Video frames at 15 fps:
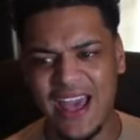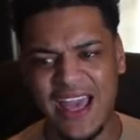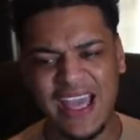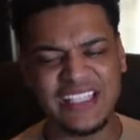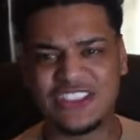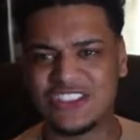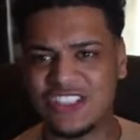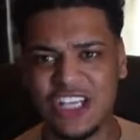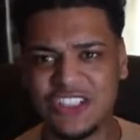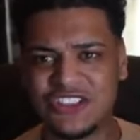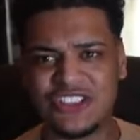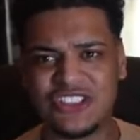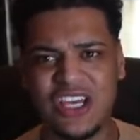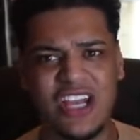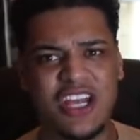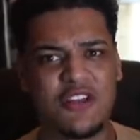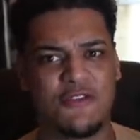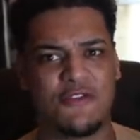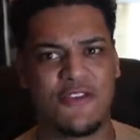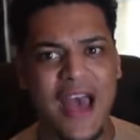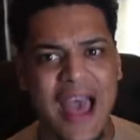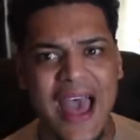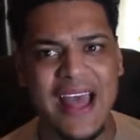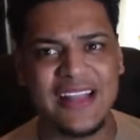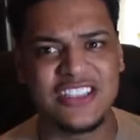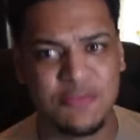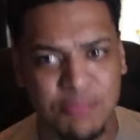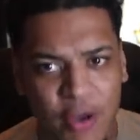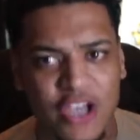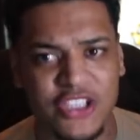It's such an
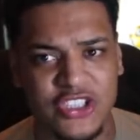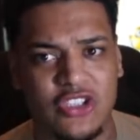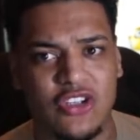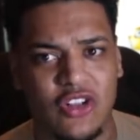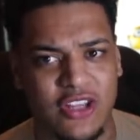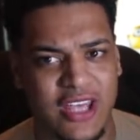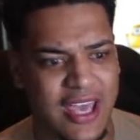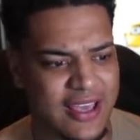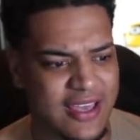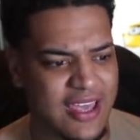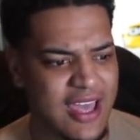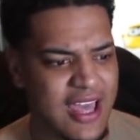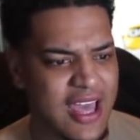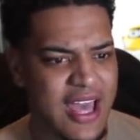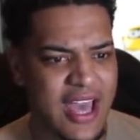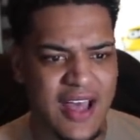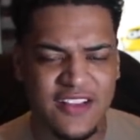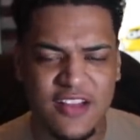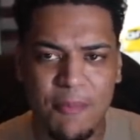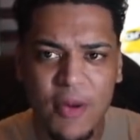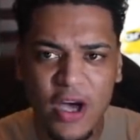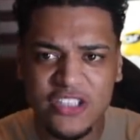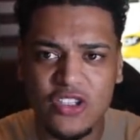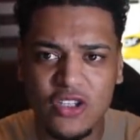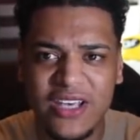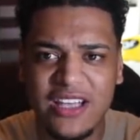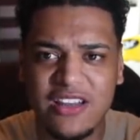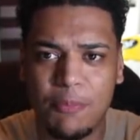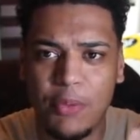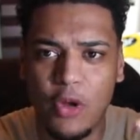advanced bicycle kick. To bicycle
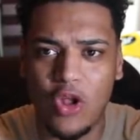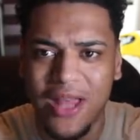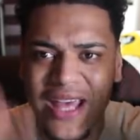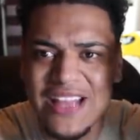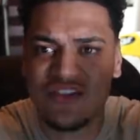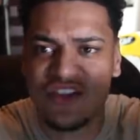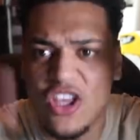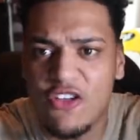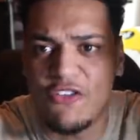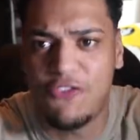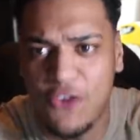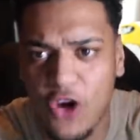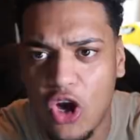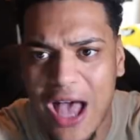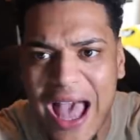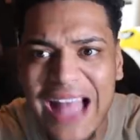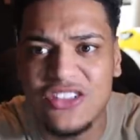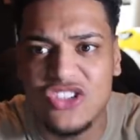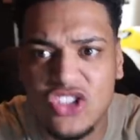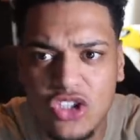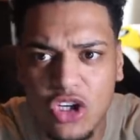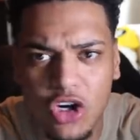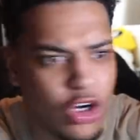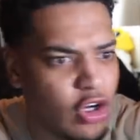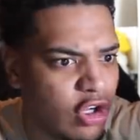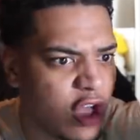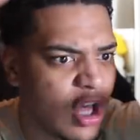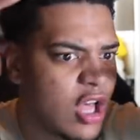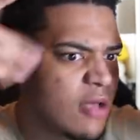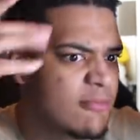kick the ball into the floor and score
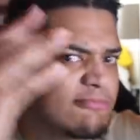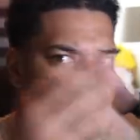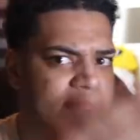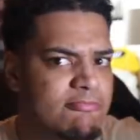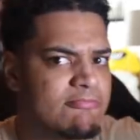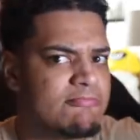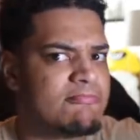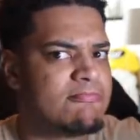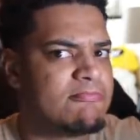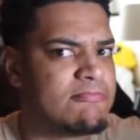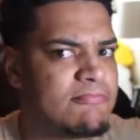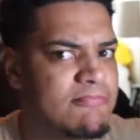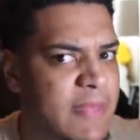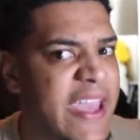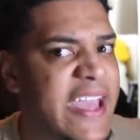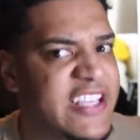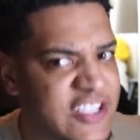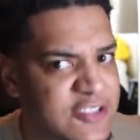is